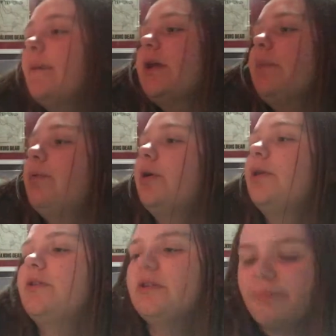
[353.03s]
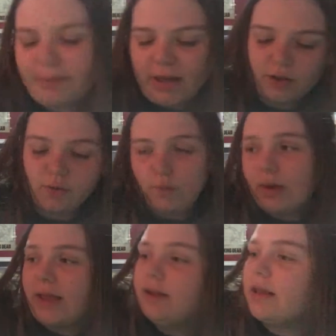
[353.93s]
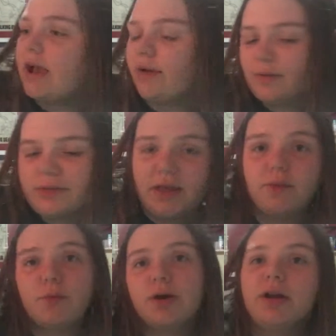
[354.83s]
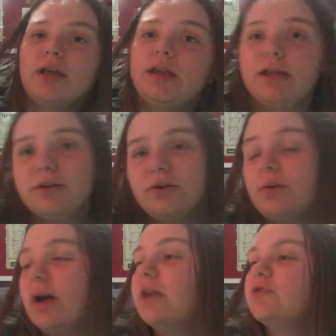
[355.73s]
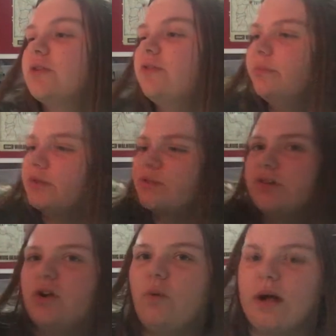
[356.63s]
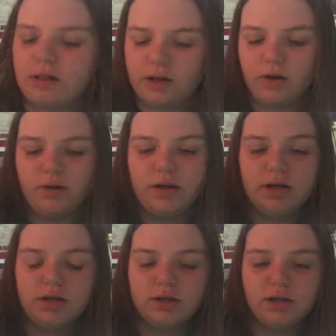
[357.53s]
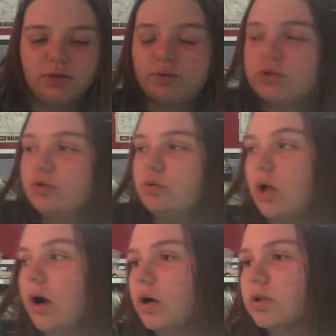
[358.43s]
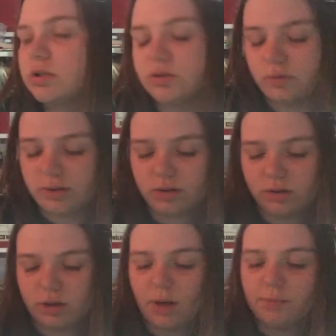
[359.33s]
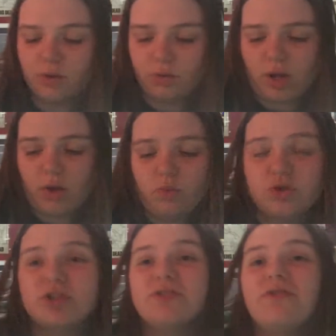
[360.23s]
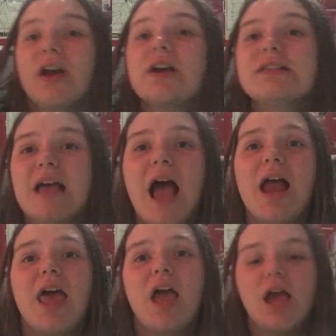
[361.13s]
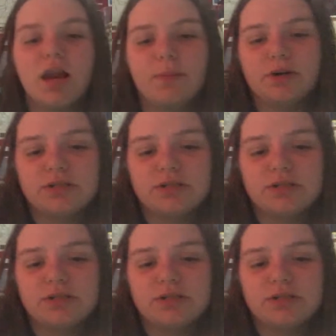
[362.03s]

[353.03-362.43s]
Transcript: going to put all these back away now, and then we're going to get into it. I tried to film this video a while ago, and it was too long, so I couldn't upload it, which is very sad. Like